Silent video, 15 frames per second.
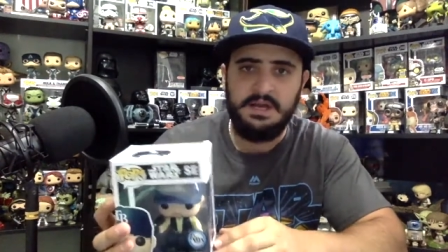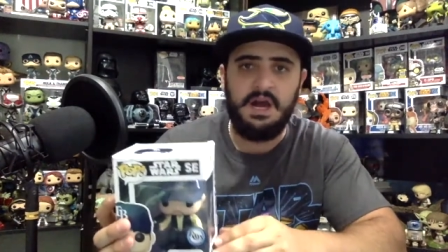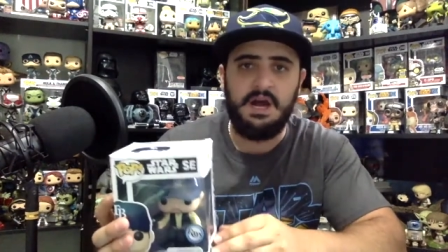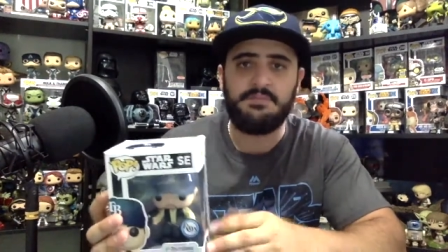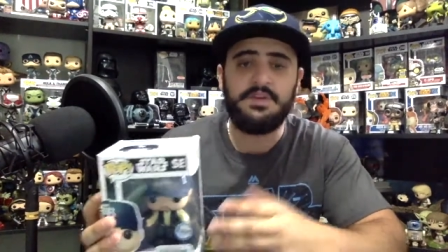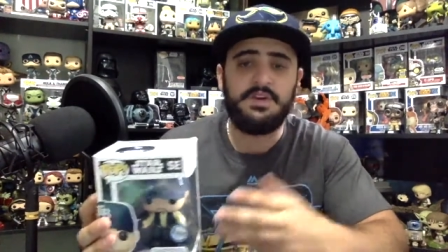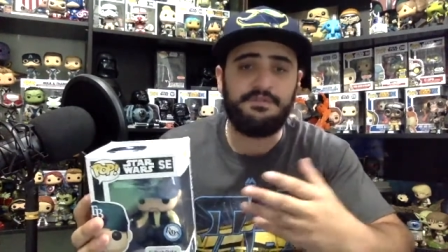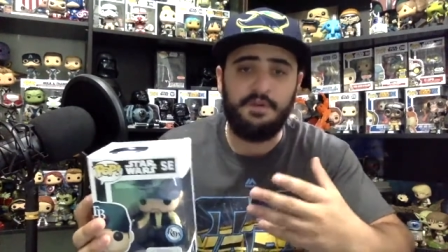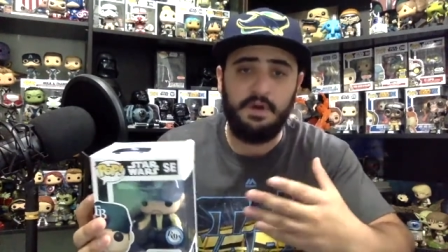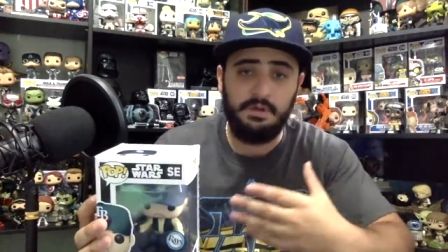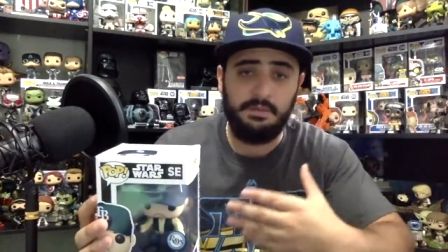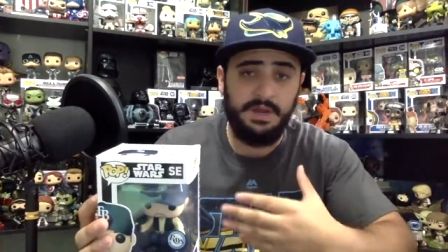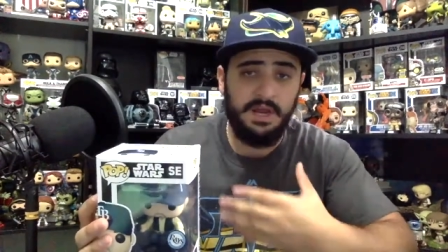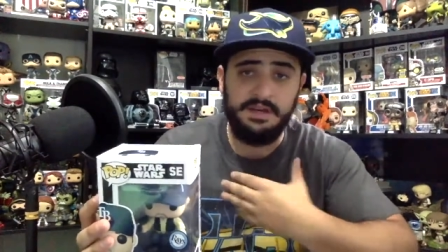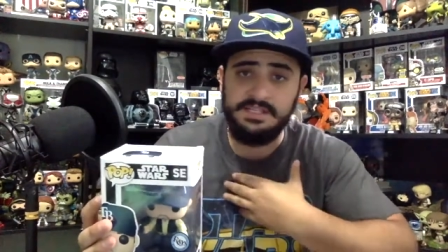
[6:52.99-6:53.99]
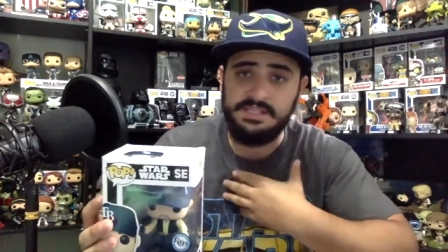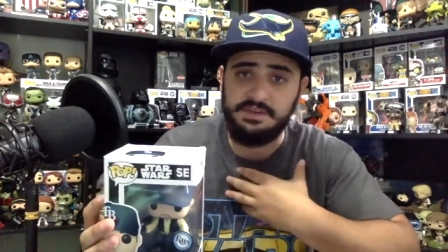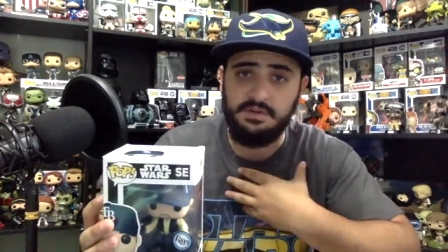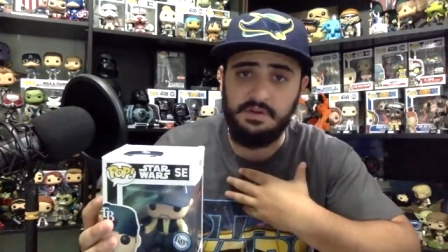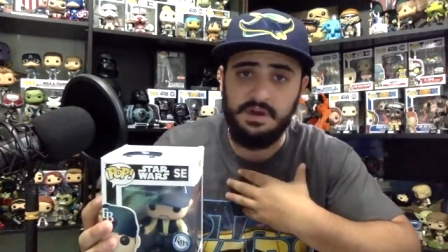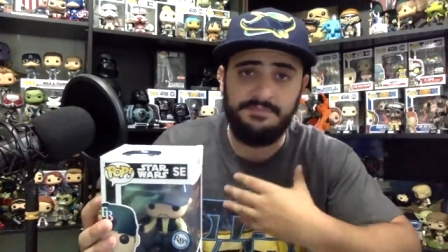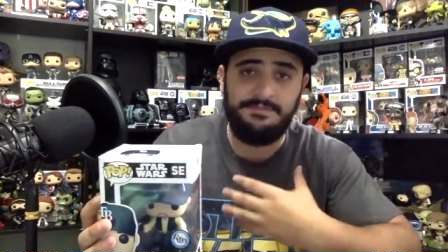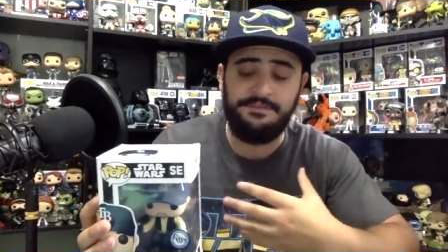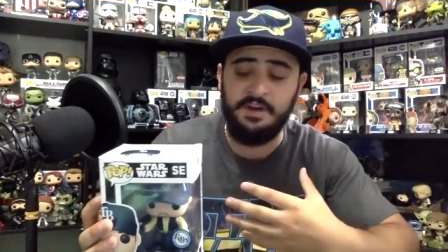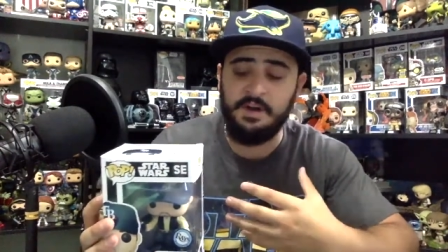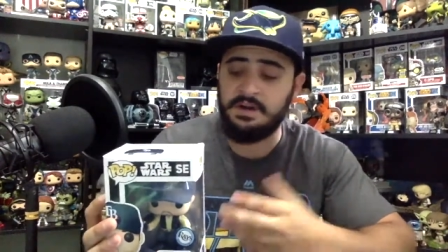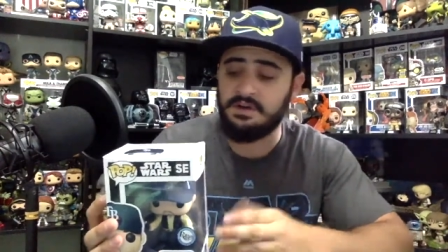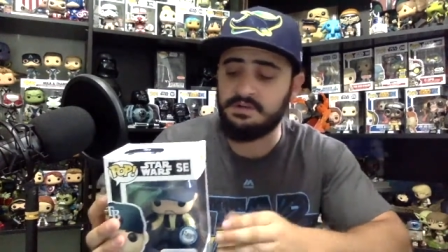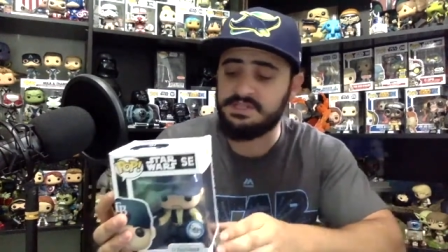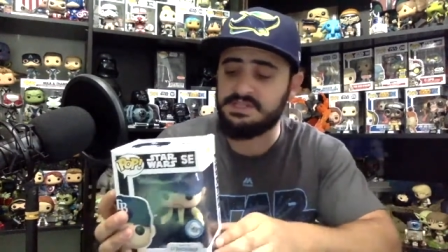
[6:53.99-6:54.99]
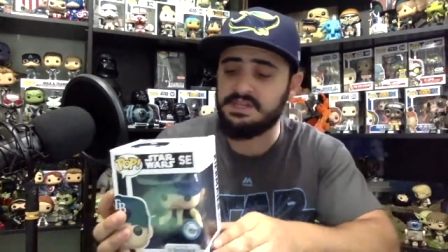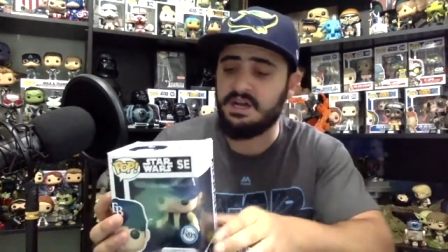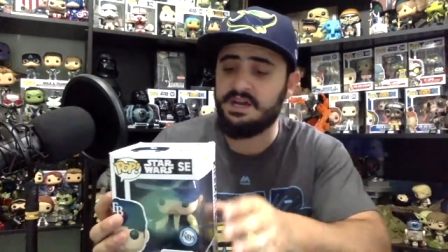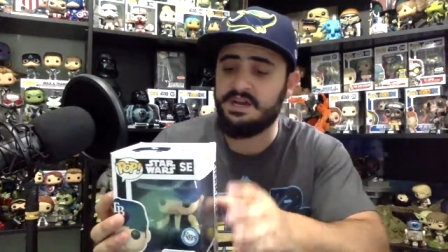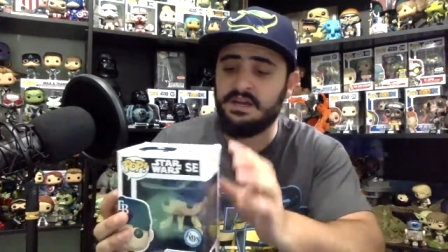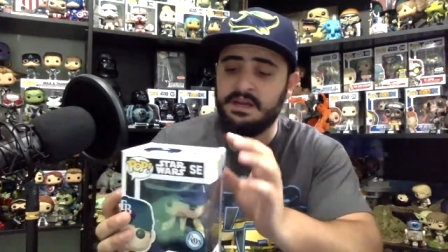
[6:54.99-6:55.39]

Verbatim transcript: Um, you can follow me on Instagram, Funko Stud.